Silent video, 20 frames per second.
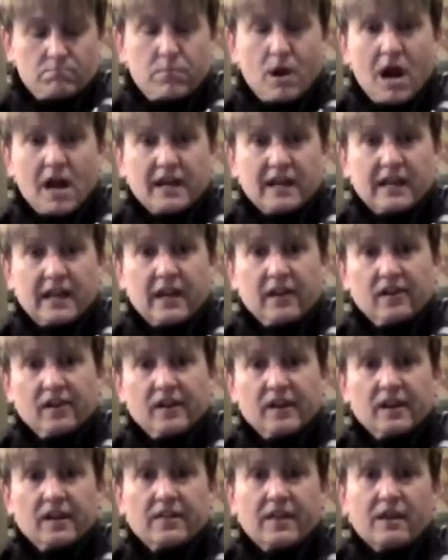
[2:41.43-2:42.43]
pocket
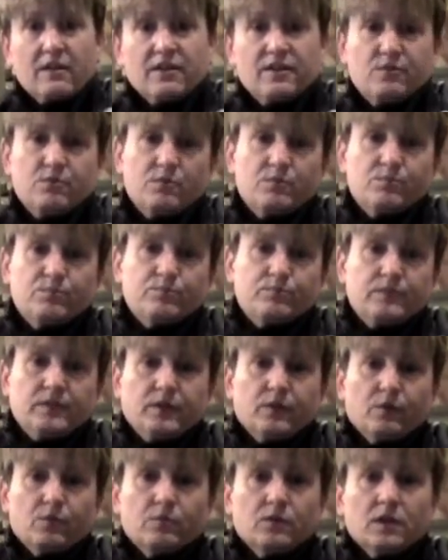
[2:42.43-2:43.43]
area that you would, you
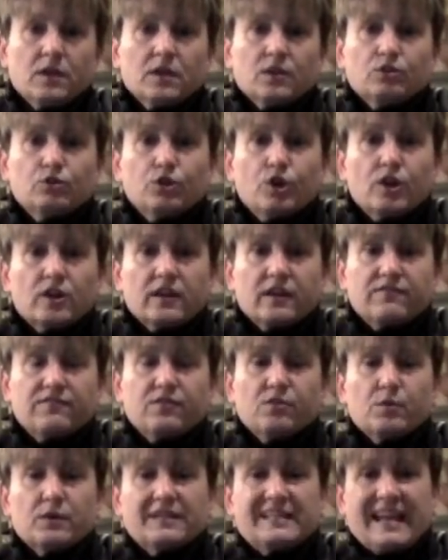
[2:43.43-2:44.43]
know, look if
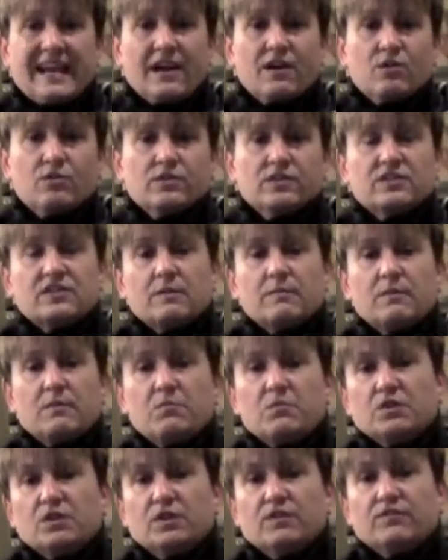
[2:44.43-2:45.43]
you were down,
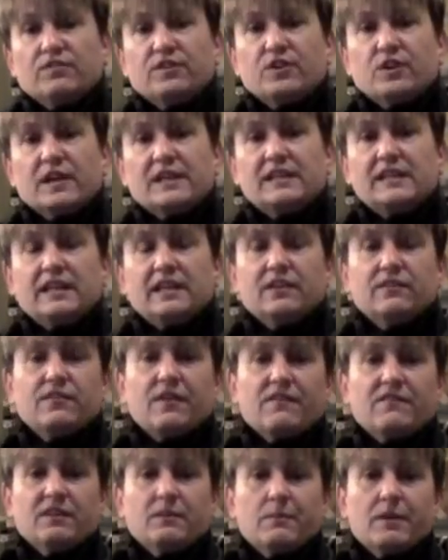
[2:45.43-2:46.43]
someone would look for your ID, and if
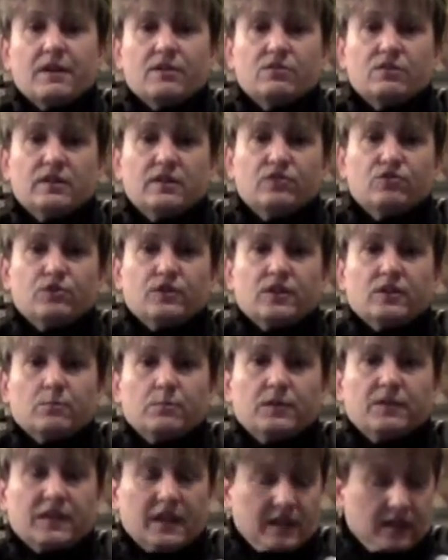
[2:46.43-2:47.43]
you have any medical history, you can
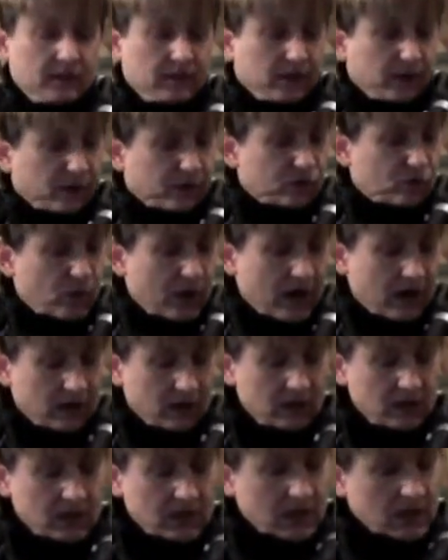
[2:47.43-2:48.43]
put that in there as
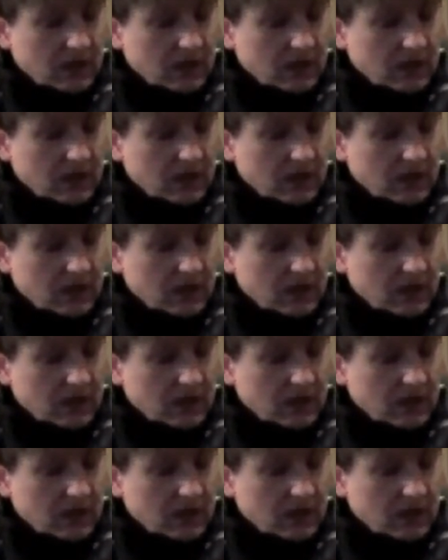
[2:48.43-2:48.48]
well.